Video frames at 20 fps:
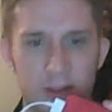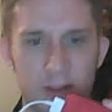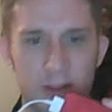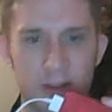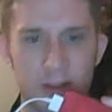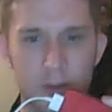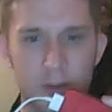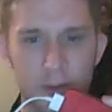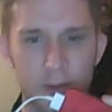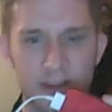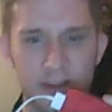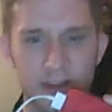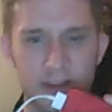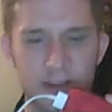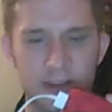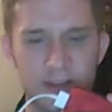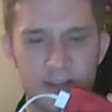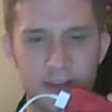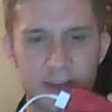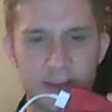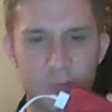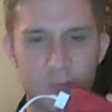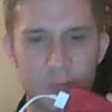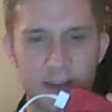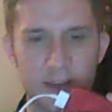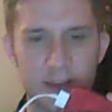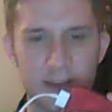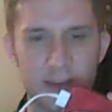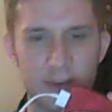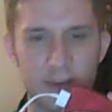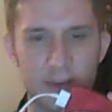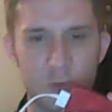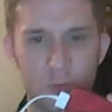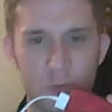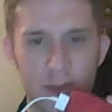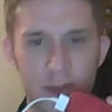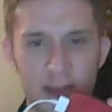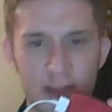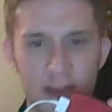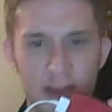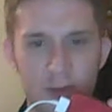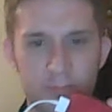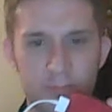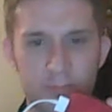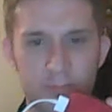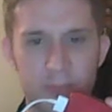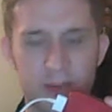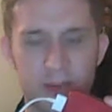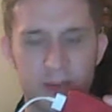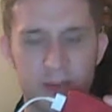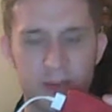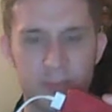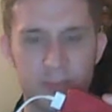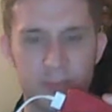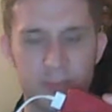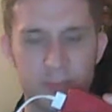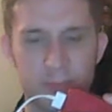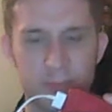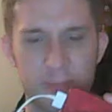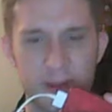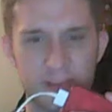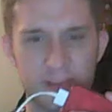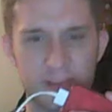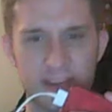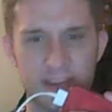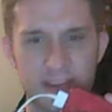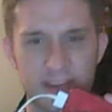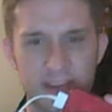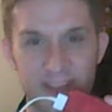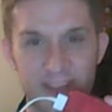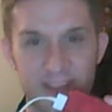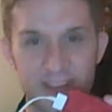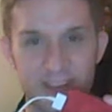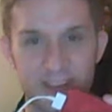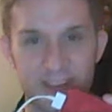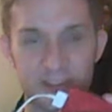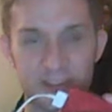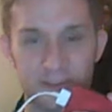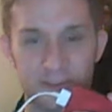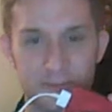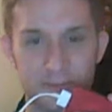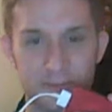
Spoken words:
Nobody does that week in, week out better than the Bears defense.